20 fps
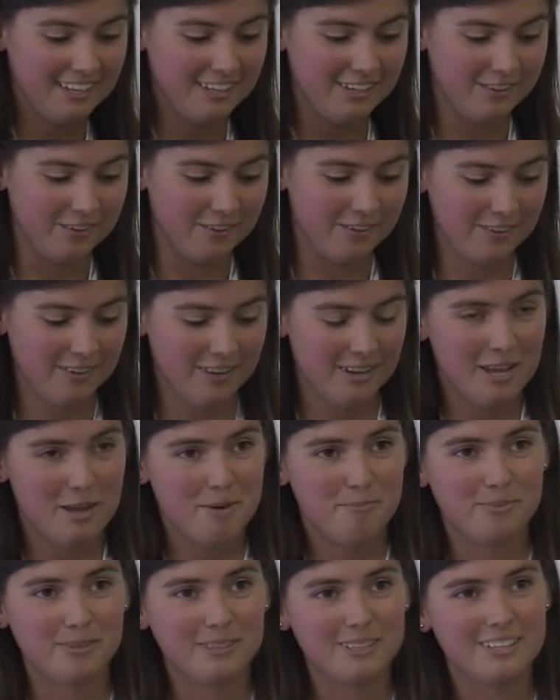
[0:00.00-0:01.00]
You know,
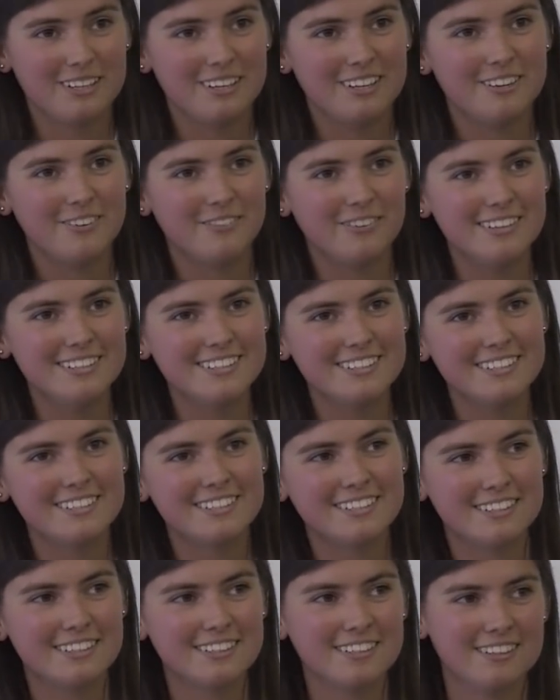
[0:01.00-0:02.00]
but once I
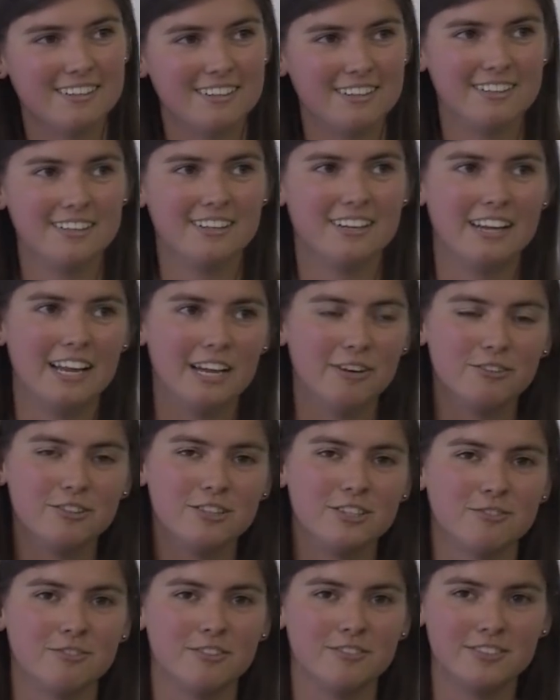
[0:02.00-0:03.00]
started learning
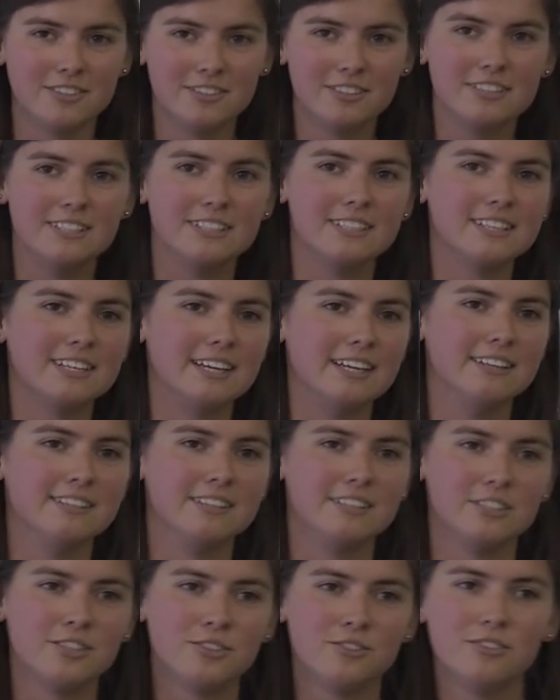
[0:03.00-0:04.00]
languages with series, I
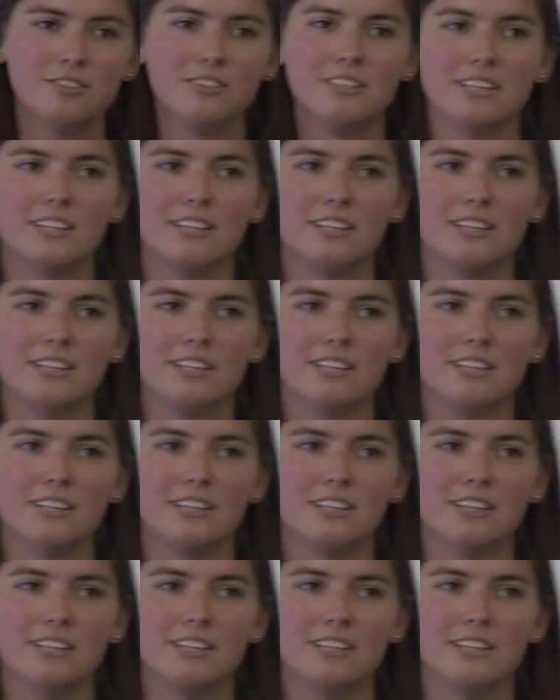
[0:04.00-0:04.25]
understood